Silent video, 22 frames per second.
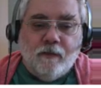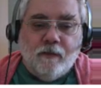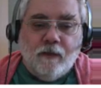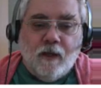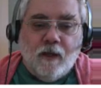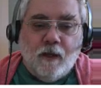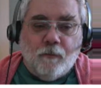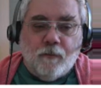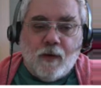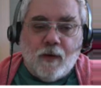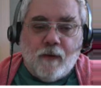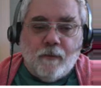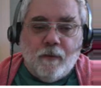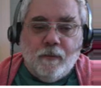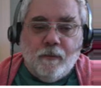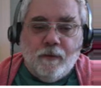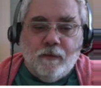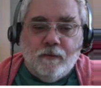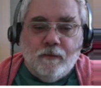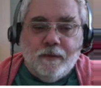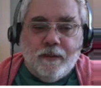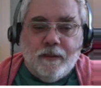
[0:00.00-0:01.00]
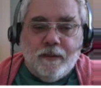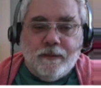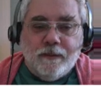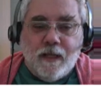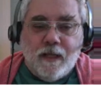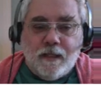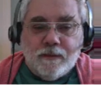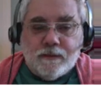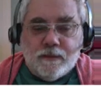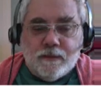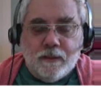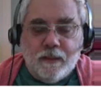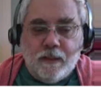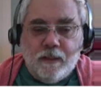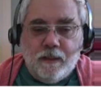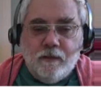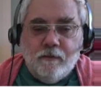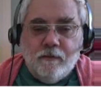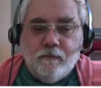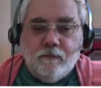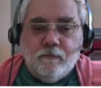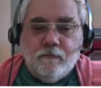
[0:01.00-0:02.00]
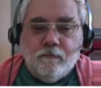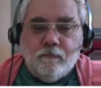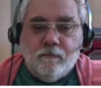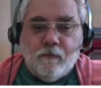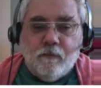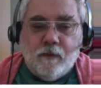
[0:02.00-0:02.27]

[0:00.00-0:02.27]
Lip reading: a probability density for a